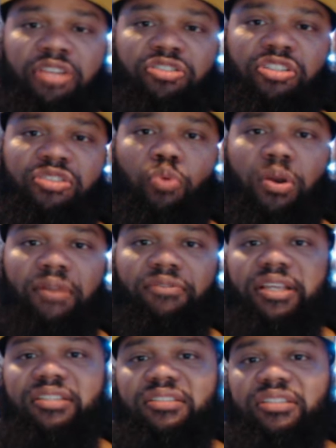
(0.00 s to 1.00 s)
just one of
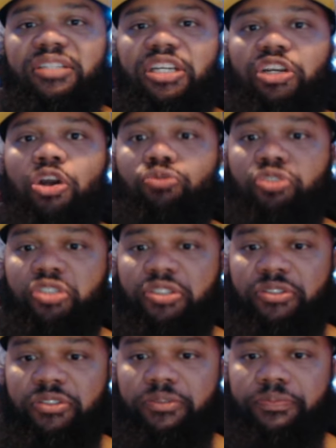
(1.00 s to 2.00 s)
the assistant
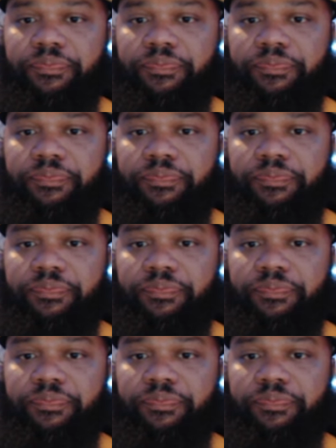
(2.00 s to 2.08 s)
coaches.